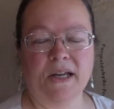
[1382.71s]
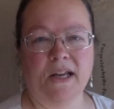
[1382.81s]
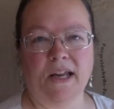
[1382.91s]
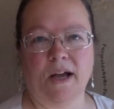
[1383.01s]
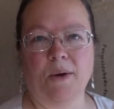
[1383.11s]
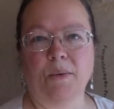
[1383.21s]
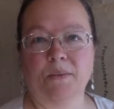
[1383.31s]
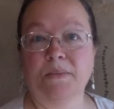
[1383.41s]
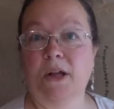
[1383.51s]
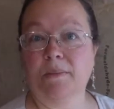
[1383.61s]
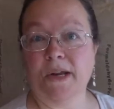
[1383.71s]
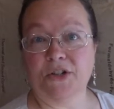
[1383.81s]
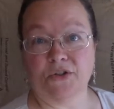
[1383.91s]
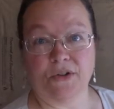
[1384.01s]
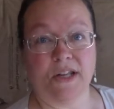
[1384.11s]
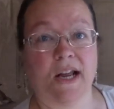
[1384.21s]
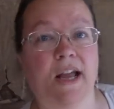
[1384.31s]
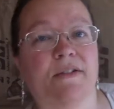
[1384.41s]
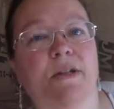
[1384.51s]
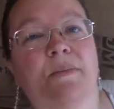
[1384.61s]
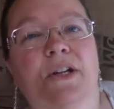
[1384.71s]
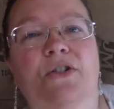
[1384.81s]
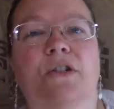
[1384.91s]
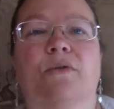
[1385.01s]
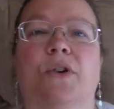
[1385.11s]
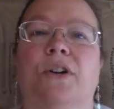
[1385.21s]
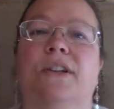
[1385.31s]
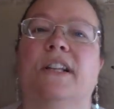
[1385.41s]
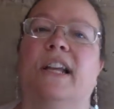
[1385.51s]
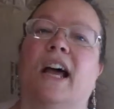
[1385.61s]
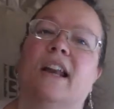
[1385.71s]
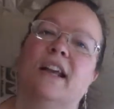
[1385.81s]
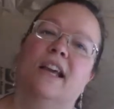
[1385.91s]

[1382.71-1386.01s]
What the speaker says: yeah, I'll make sure that I have some pictures for you to look at,